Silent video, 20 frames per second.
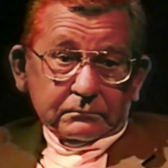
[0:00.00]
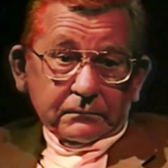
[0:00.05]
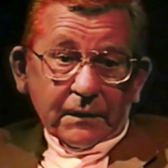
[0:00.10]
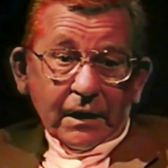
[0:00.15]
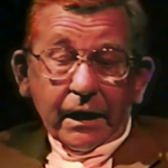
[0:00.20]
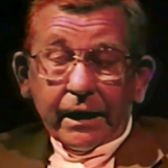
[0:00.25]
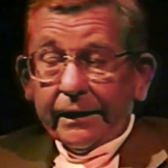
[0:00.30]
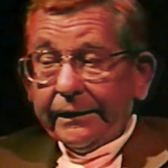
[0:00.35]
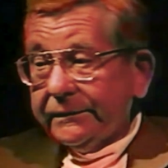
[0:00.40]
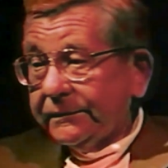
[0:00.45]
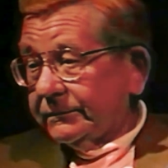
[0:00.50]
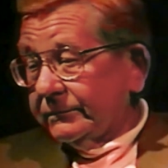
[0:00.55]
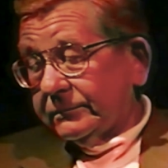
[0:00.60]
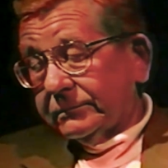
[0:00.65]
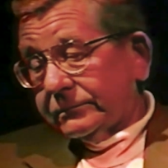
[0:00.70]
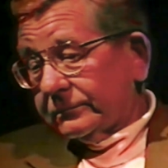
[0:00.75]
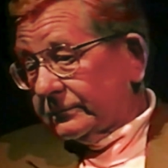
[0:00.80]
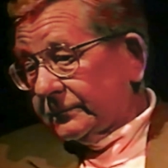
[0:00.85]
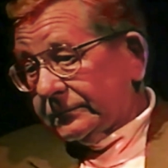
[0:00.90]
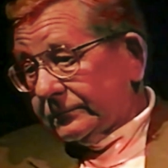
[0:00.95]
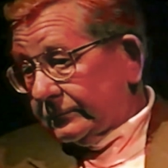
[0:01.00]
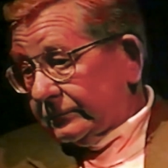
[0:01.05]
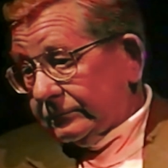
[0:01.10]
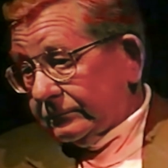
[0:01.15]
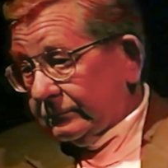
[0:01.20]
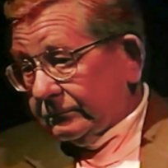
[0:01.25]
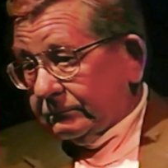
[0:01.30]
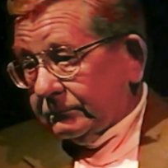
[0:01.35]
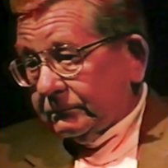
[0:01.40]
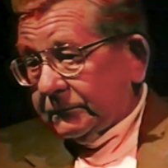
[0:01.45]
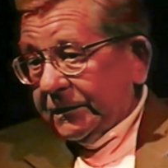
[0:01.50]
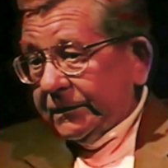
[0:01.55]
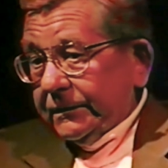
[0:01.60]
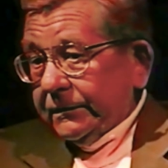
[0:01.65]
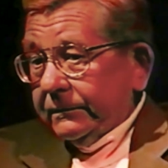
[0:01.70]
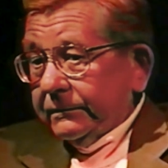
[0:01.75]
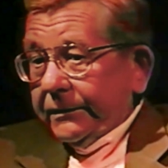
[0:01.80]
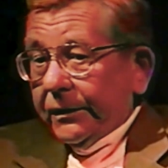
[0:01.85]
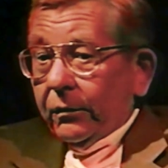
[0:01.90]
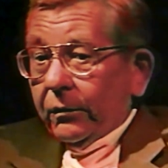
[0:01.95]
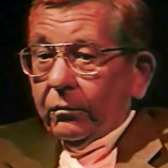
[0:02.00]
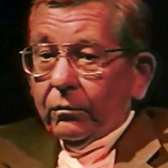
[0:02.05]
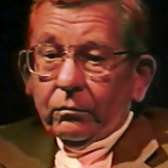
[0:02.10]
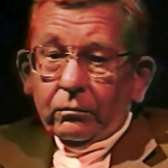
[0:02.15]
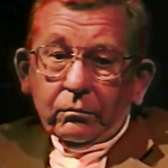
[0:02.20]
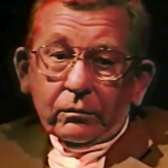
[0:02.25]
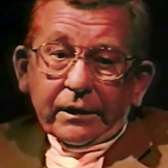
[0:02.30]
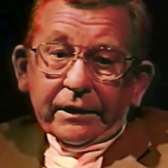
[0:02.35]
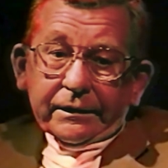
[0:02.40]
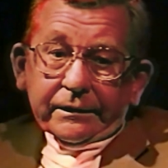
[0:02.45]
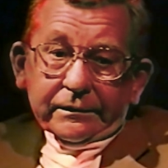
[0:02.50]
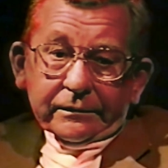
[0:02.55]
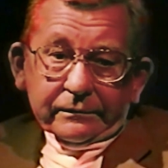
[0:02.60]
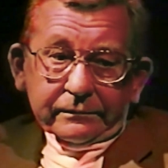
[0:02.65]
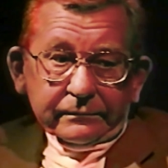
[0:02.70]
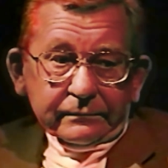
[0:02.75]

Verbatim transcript: I didn't know any,